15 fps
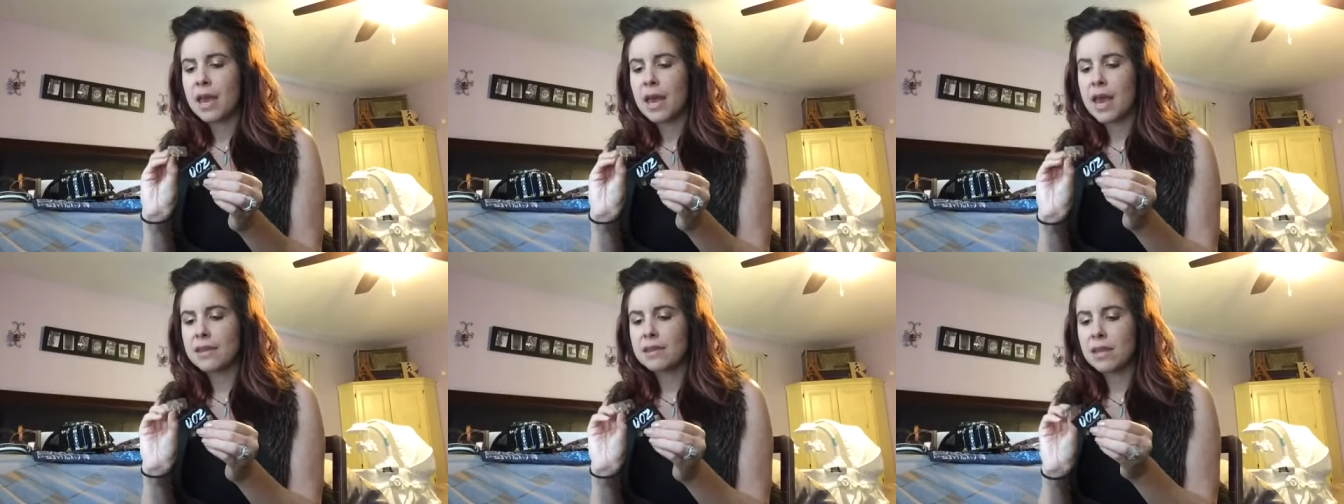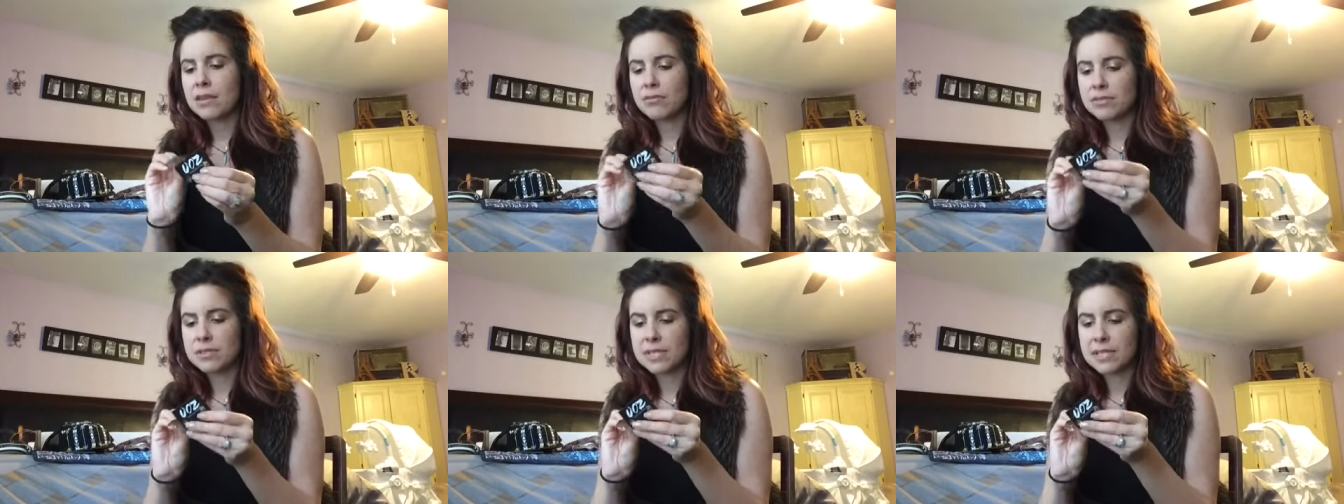And then
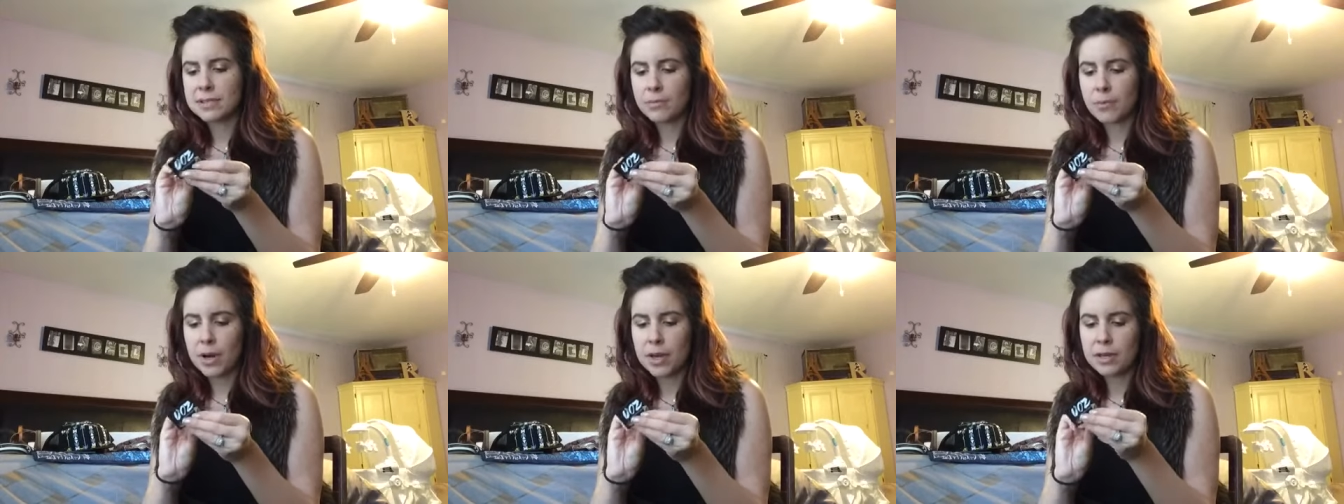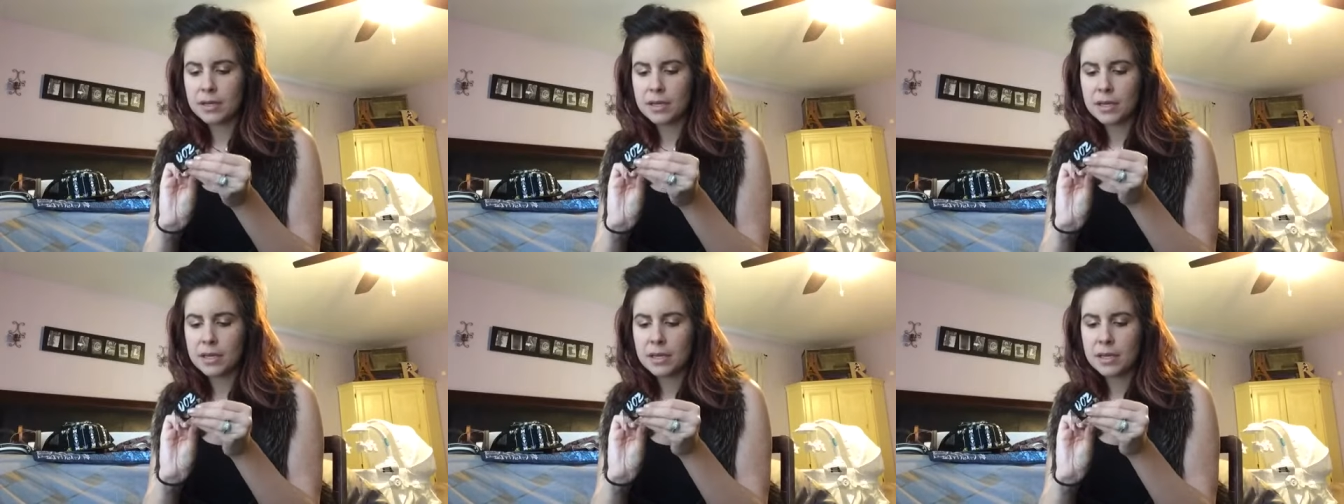there's this one.
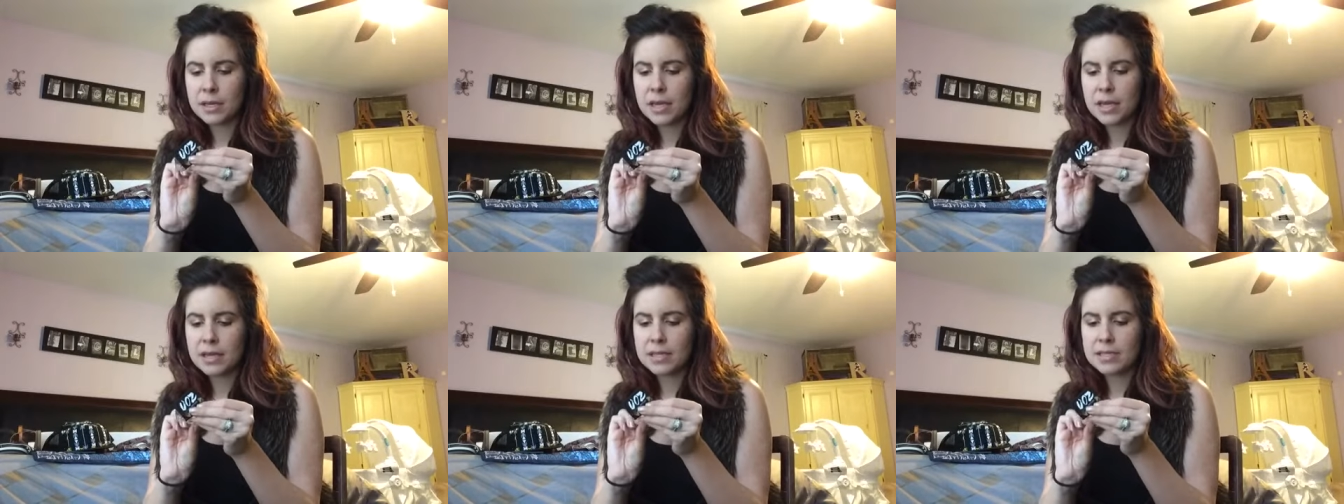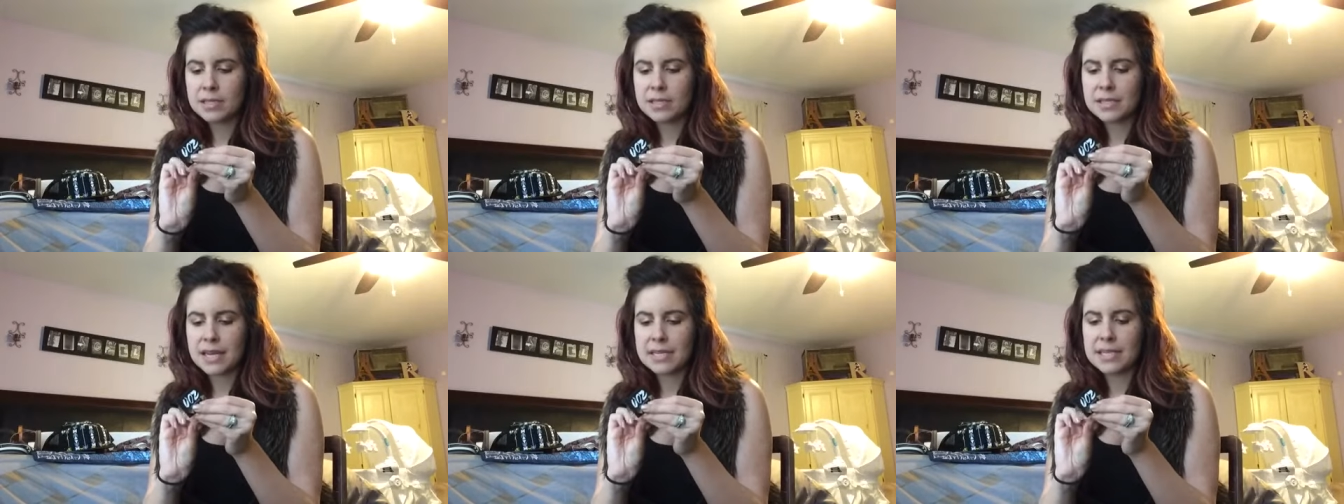This
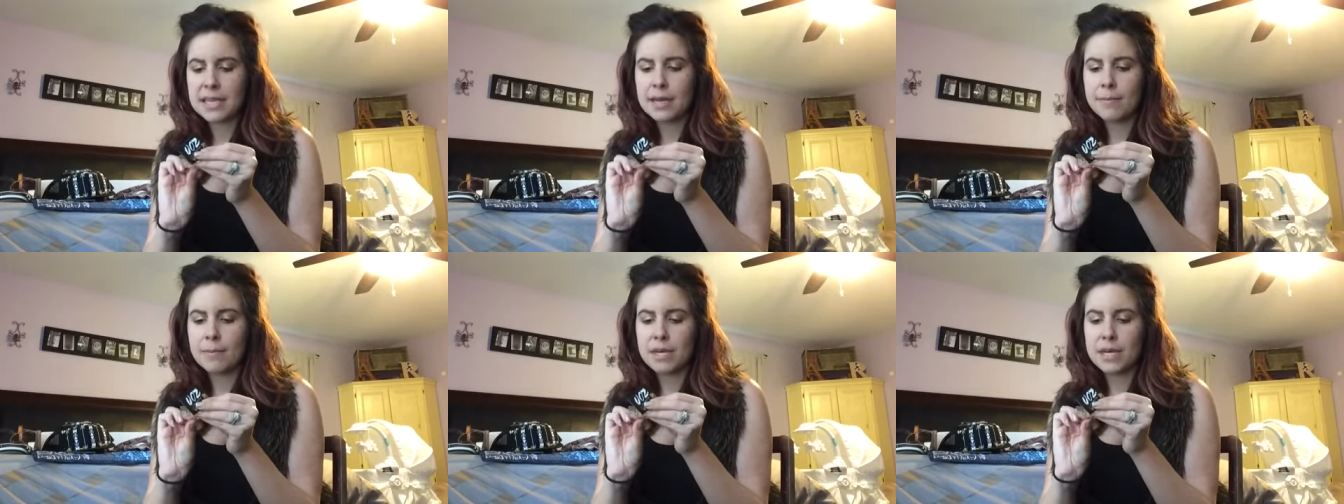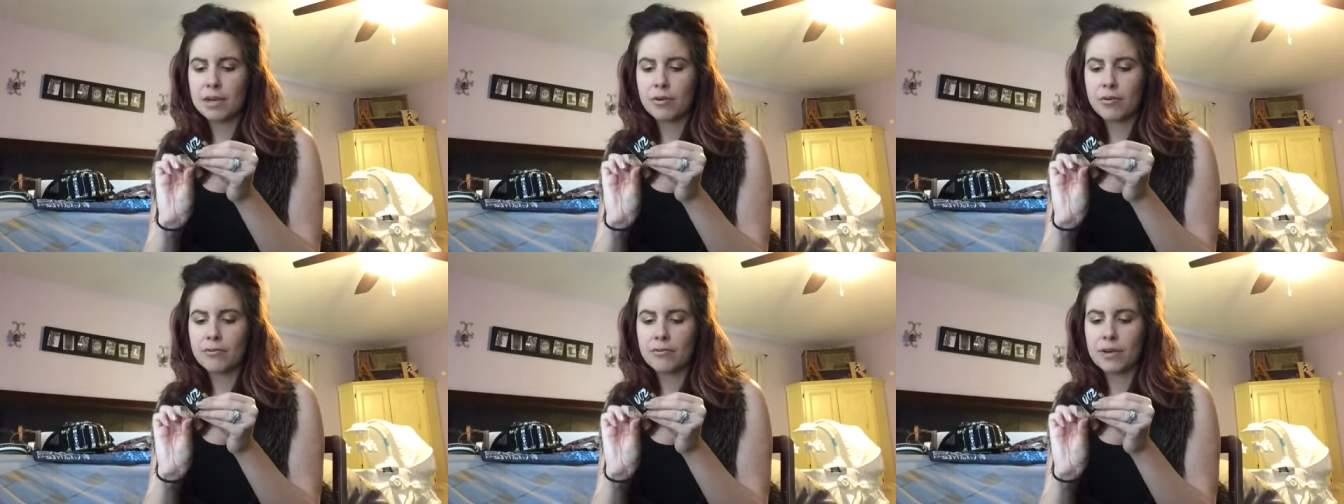is titanium and
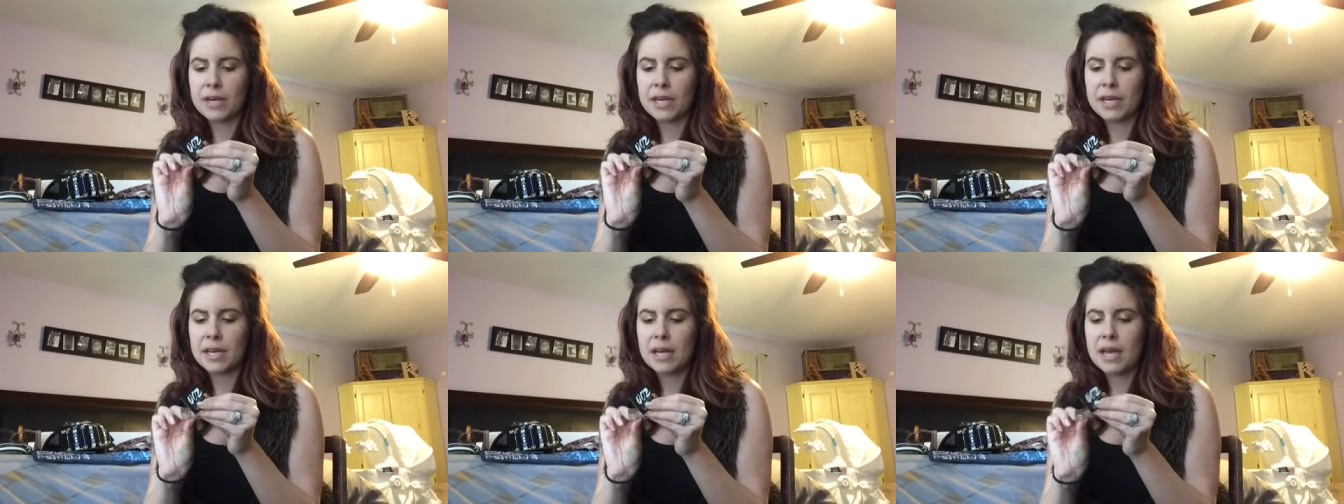nickel free.